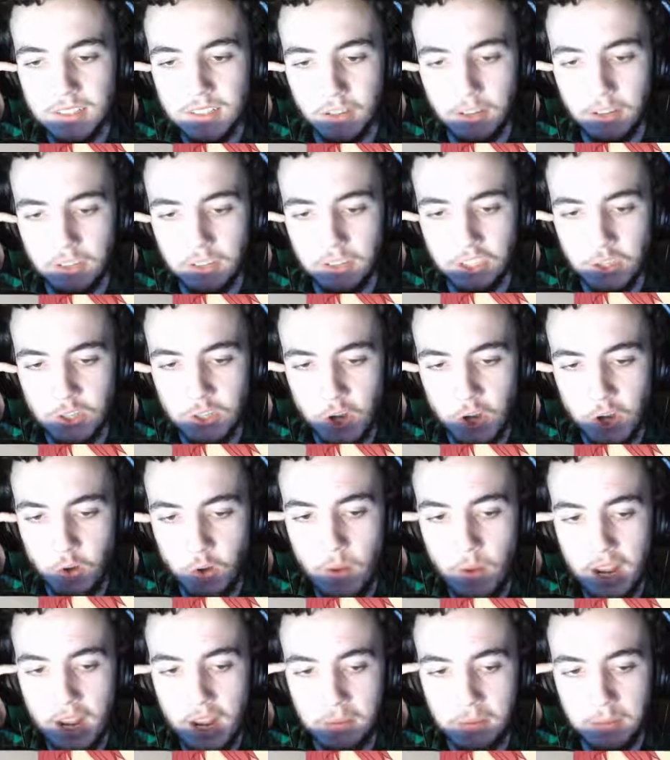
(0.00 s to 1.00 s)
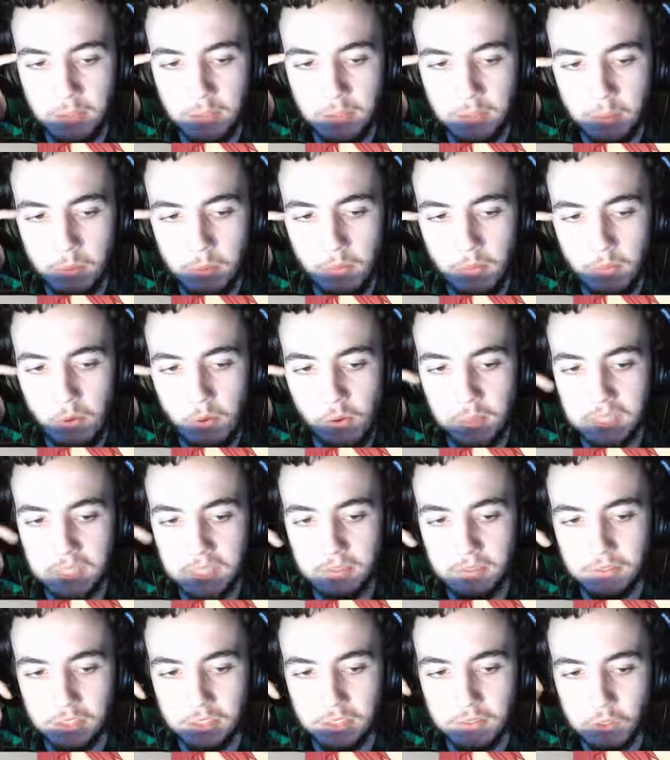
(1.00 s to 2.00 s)
There is no way I'm going to be performing
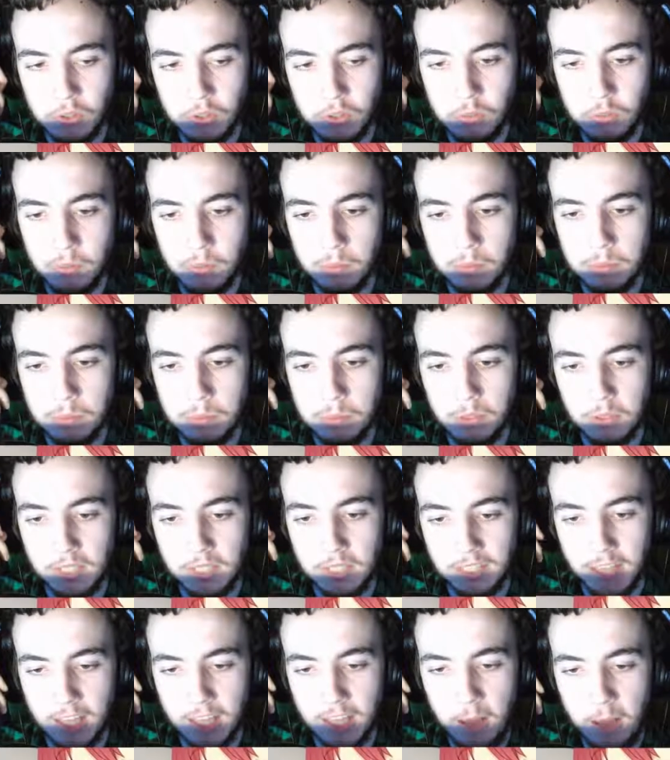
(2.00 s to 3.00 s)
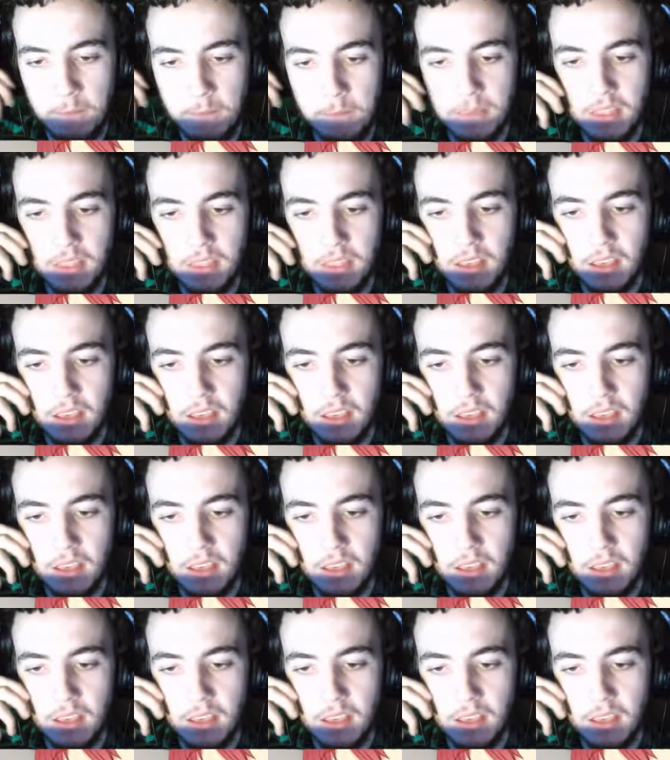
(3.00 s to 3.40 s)
in front of a group of people like that.